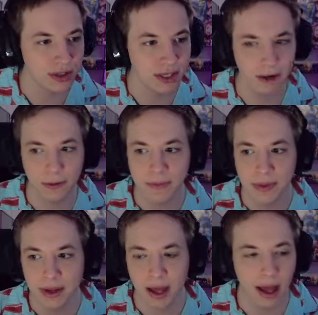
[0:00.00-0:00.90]
So
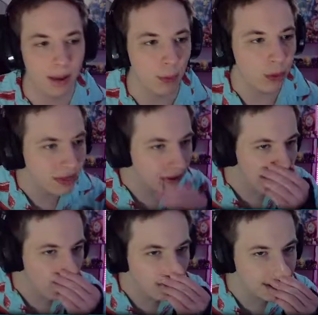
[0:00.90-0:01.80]
um, with the
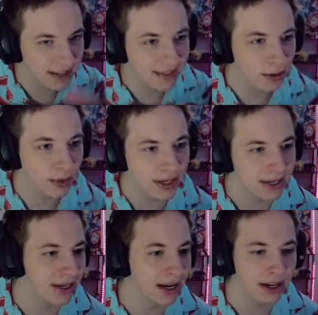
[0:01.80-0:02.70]
cards, I think we
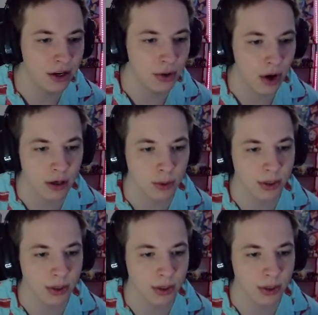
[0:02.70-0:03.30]
didn't get any new cards.